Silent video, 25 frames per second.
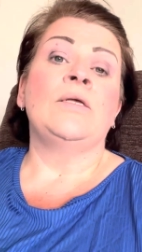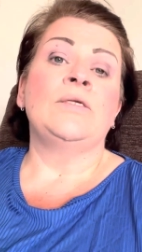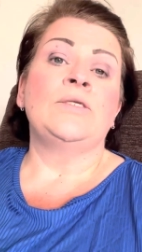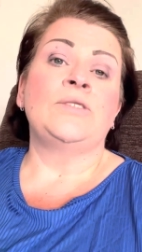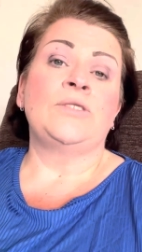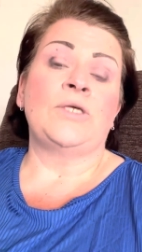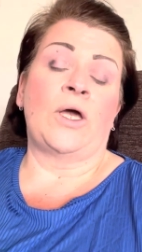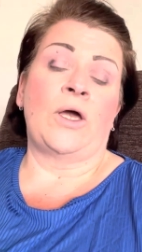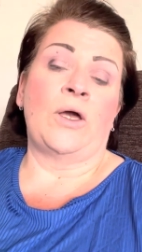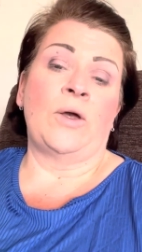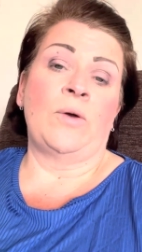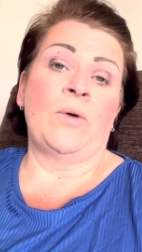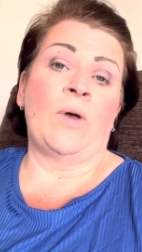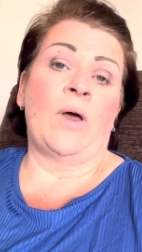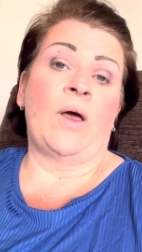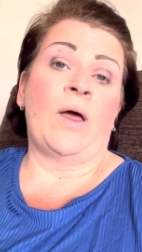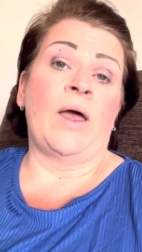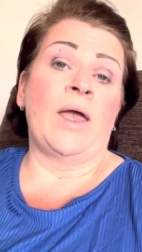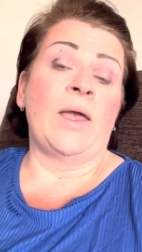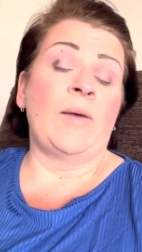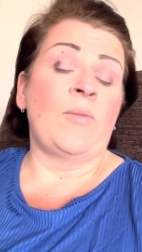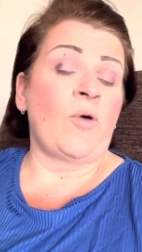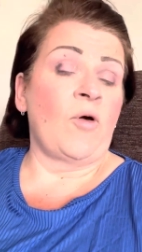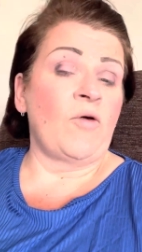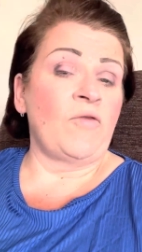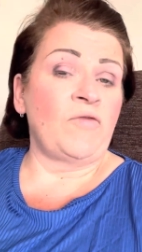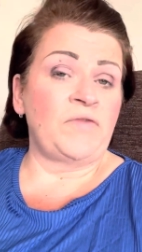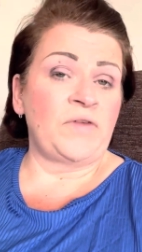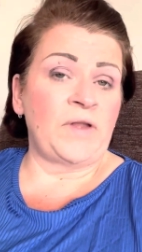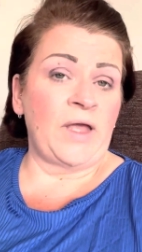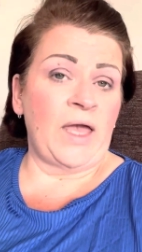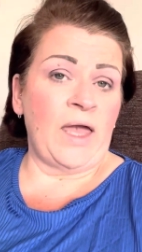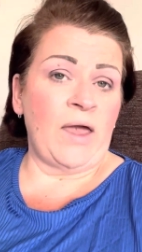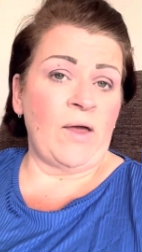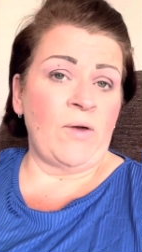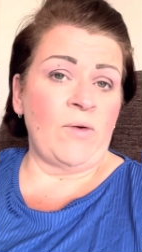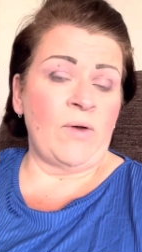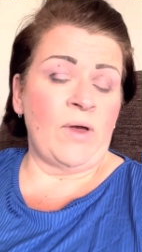So I'm off
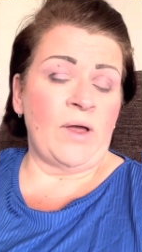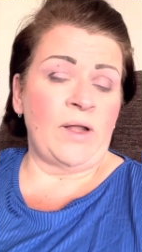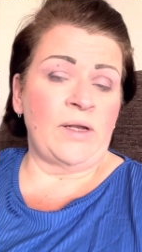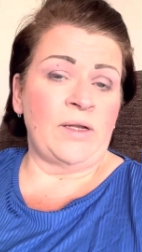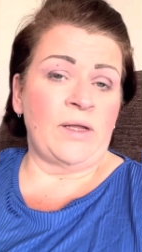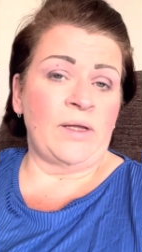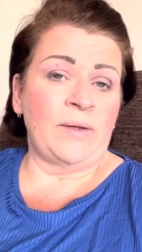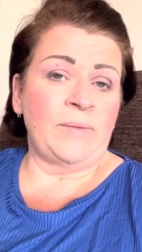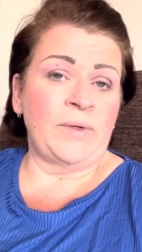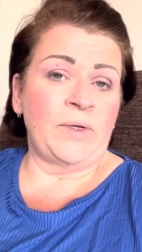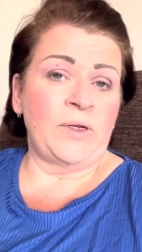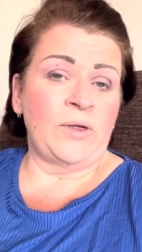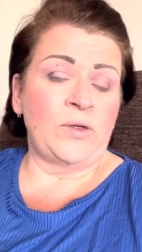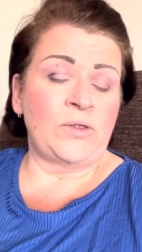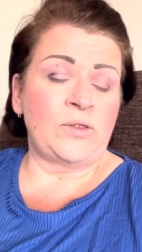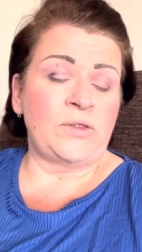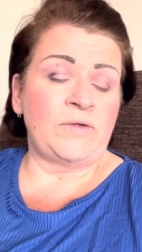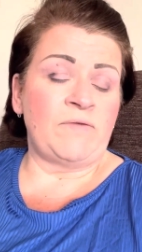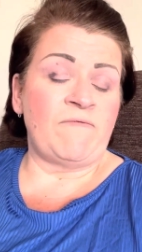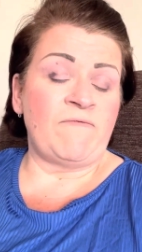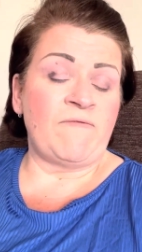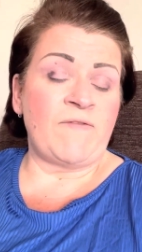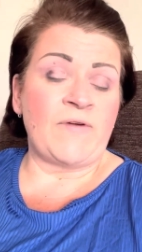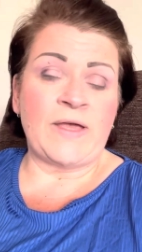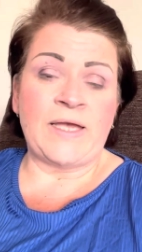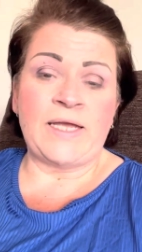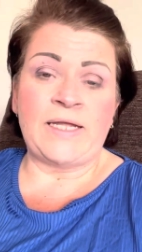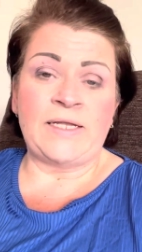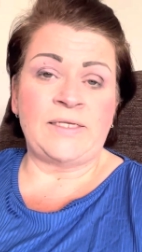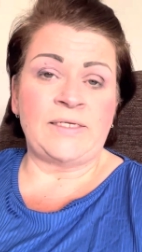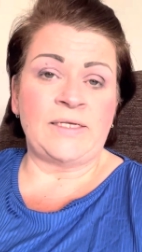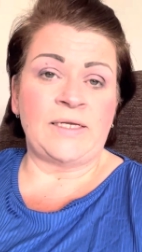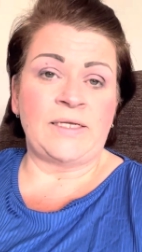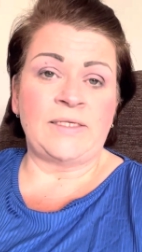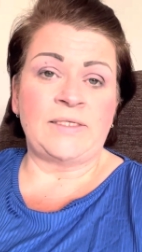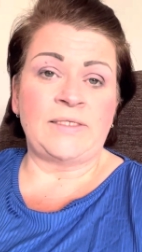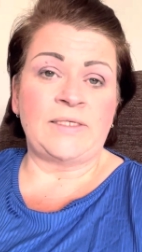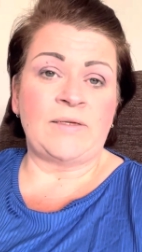now and I'm going to
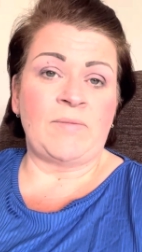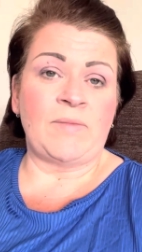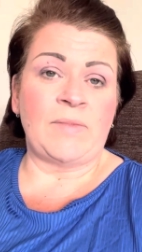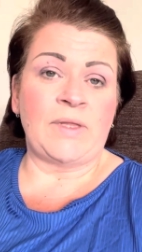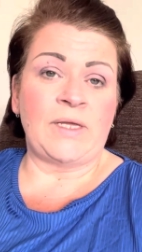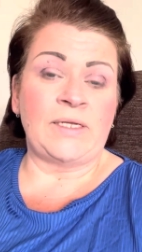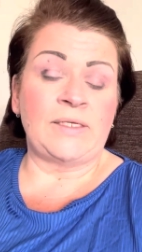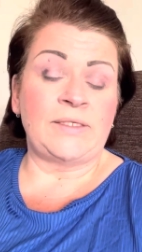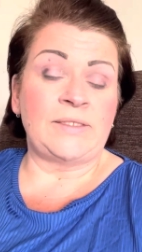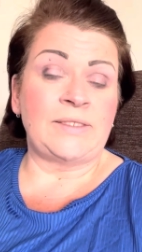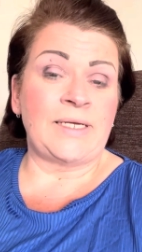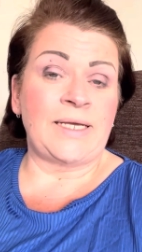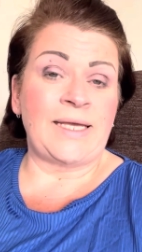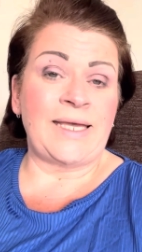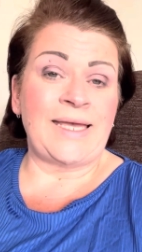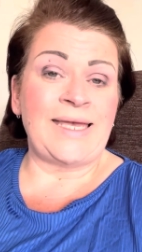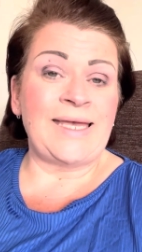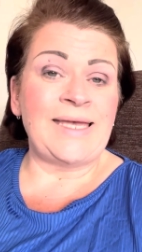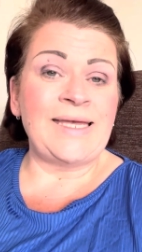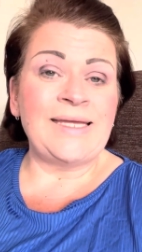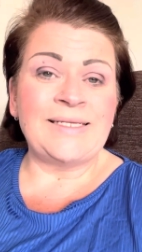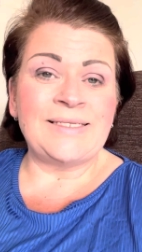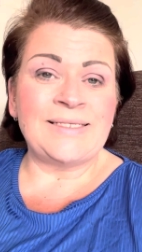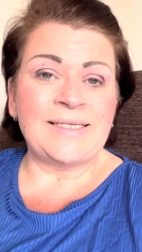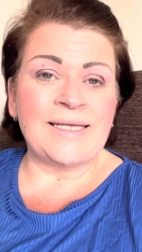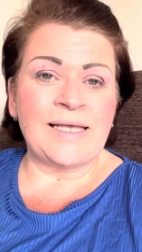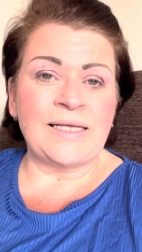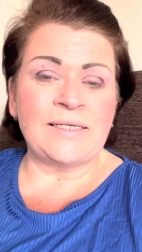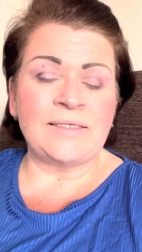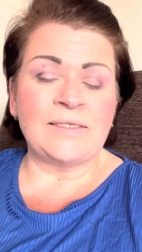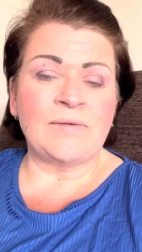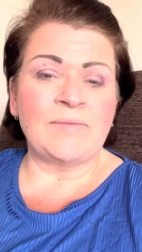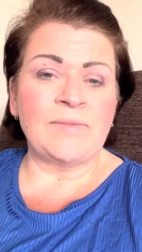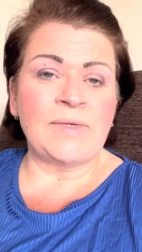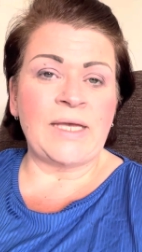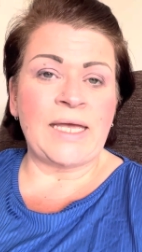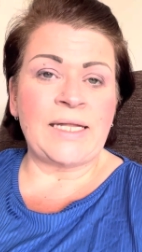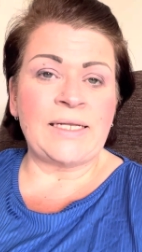find something to eat as
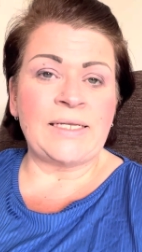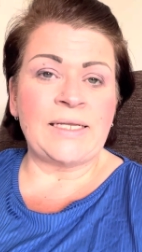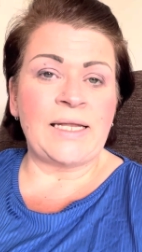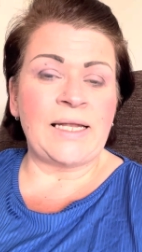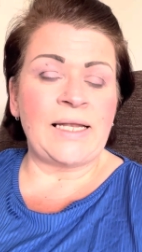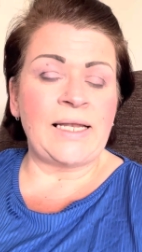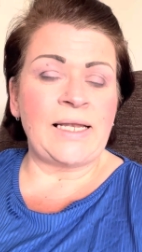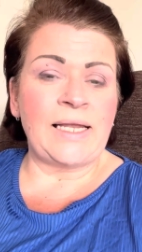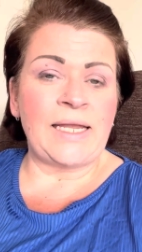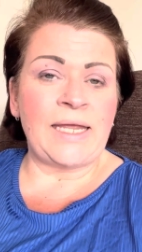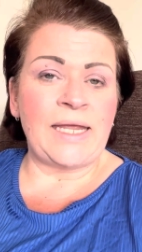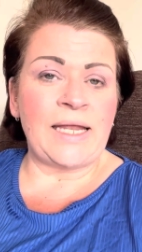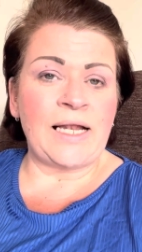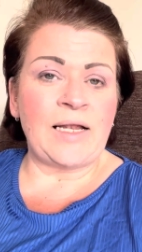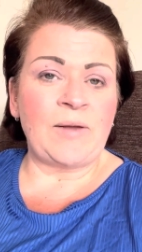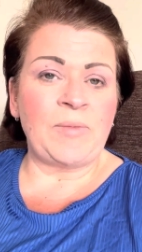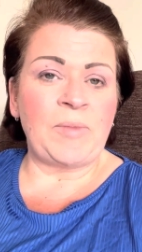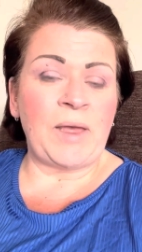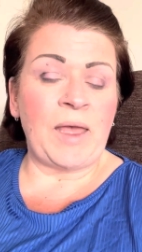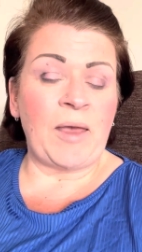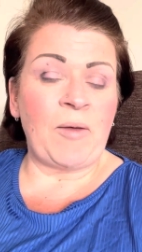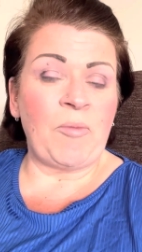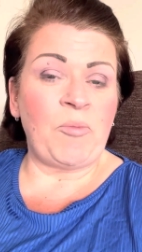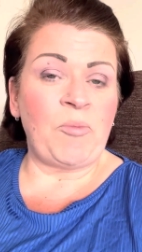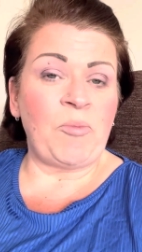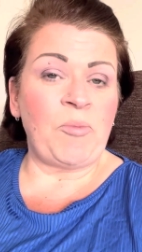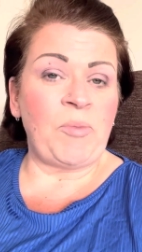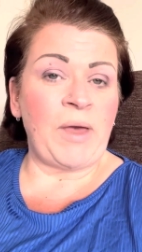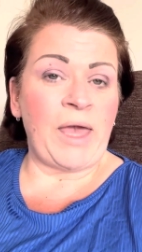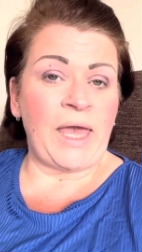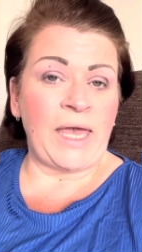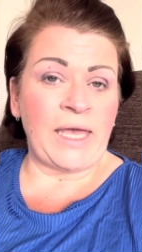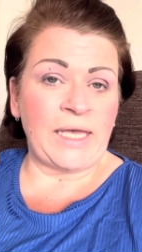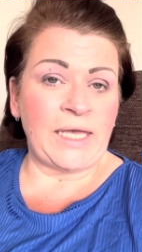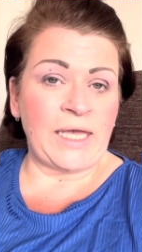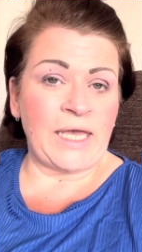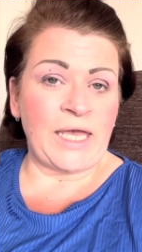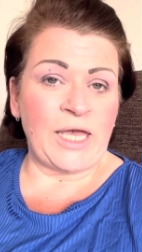I'm getting a little bit
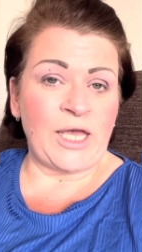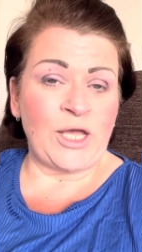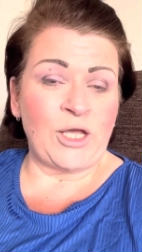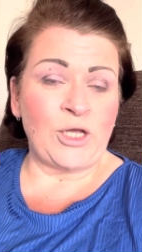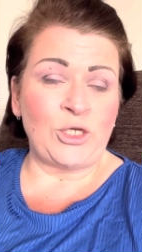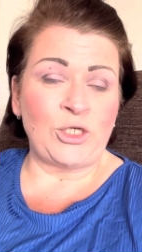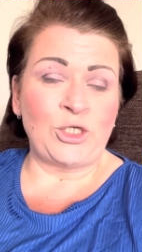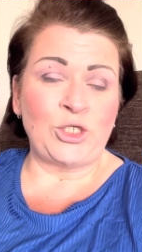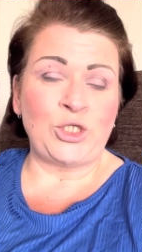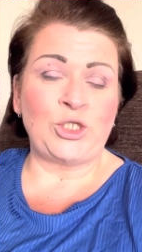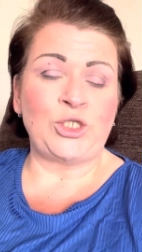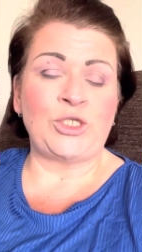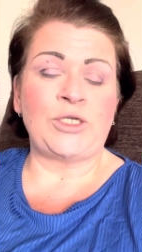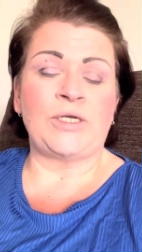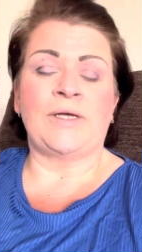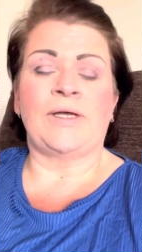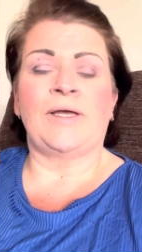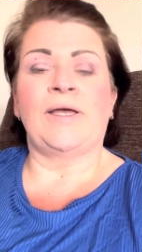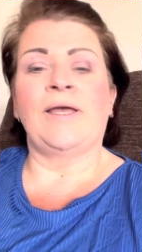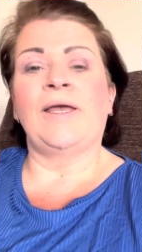peckish.